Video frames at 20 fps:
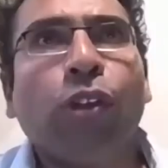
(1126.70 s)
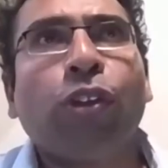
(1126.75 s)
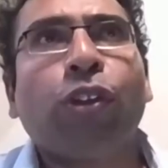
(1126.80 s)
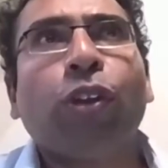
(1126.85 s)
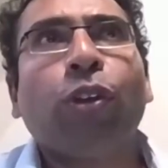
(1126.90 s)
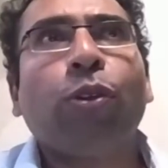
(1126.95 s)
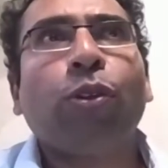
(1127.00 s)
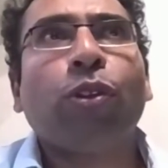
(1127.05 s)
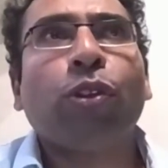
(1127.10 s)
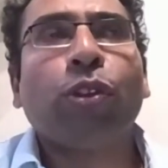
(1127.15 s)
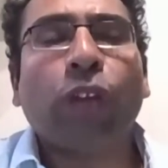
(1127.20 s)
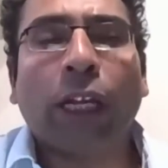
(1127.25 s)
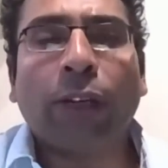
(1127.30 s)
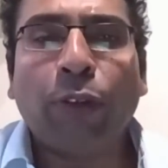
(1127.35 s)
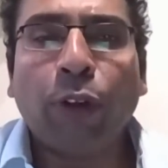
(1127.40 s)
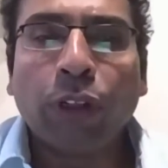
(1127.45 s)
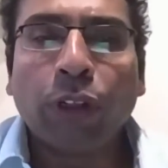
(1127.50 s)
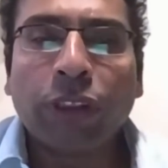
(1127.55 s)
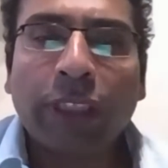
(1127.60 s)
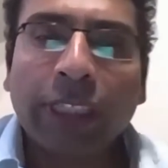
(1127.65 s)
so, and
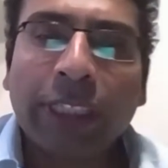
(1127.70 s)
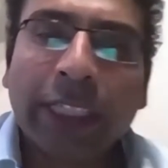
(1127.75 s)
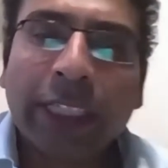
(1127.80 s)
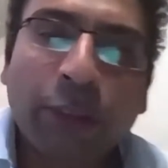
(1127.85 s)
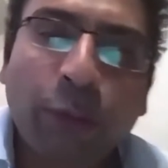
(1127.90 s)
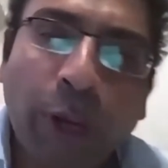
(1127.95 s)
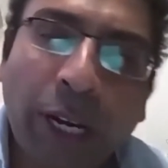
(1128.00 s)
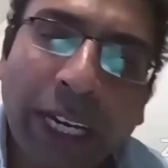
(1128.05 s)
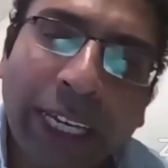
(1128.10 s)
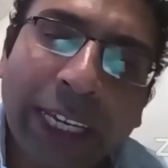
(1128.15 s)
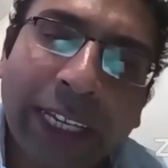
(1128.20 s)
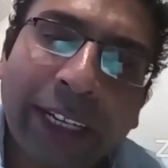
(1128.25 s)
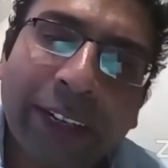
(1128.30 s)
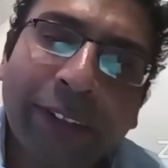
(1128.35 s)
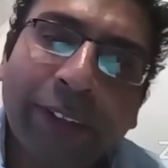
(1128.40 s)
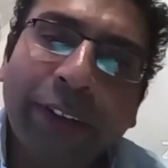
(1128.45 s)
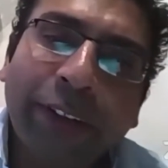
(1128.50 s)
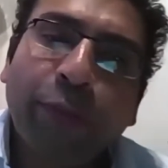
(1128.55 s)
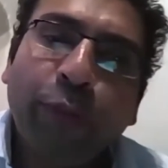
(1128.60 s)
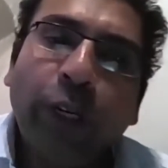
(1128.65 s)
folks, this is why, in
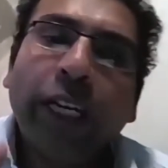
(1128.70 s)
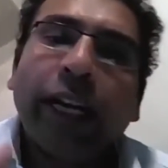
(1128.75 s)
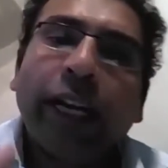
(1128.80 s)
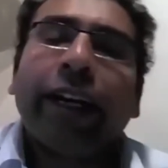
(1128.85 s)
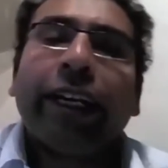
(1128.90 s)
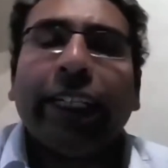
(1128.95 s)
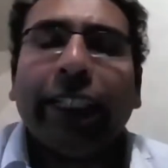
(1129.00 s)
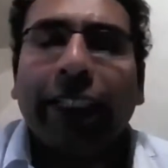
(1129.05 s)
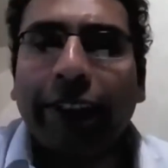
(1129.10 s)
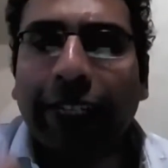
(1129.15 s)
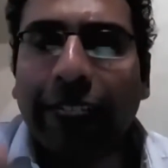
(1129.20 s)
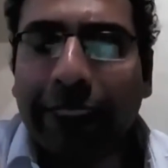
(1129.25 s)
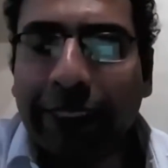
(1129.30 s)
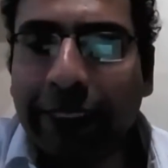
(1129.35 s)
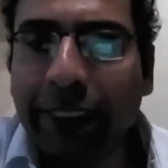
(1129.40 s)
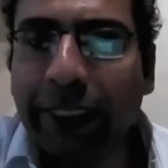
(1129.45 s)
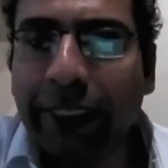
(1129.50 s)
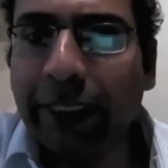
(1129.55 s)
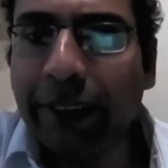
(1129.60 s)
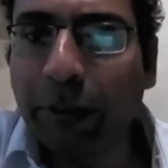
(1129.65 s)
a way, we are
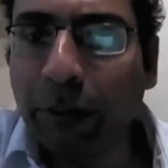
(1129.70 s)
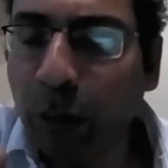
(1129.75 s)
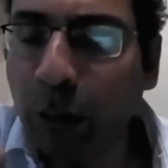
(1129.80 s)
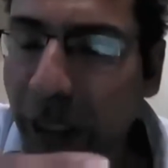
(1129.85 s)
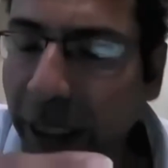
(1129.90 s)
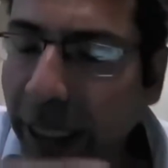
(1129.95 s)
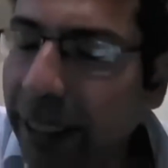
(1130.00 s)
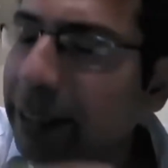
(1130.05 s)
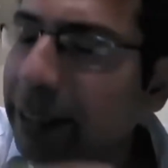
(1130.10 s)
interested, we